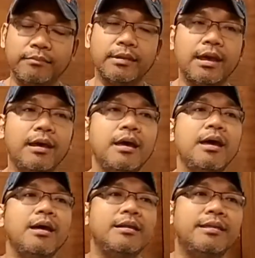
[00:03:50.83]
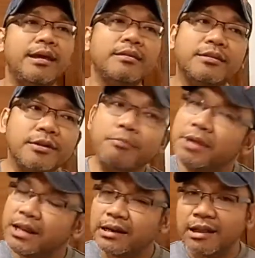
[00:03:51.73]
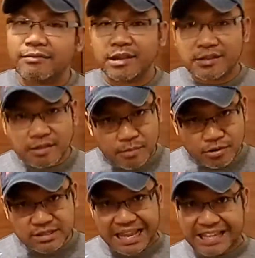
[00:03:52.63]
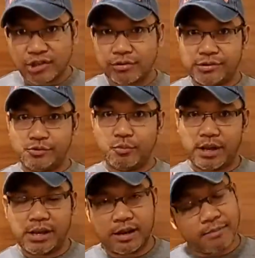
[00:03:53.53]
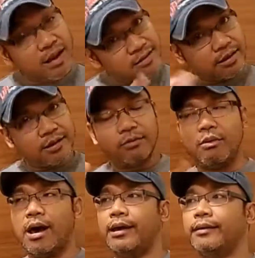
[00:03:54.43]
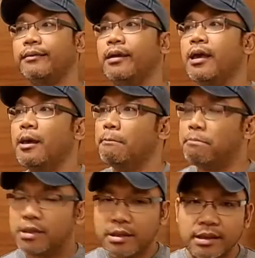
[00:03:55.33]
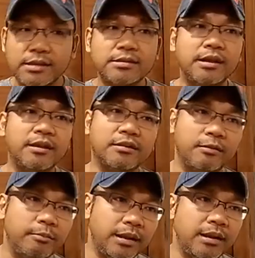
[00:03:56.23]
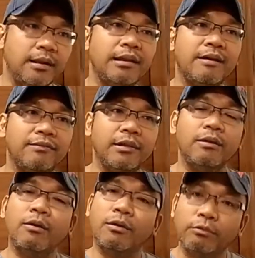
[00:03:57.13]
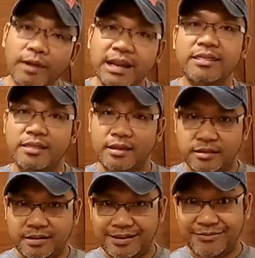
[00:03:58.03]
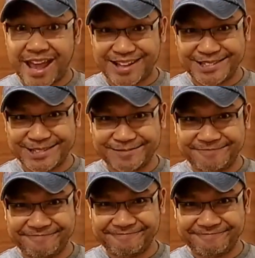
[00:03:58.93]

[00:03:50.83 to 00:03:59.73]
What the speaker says: Okay? The intermediate level are the most dangerous one, and I'm going to tell you why. Because the intermediate level already think they're advanced.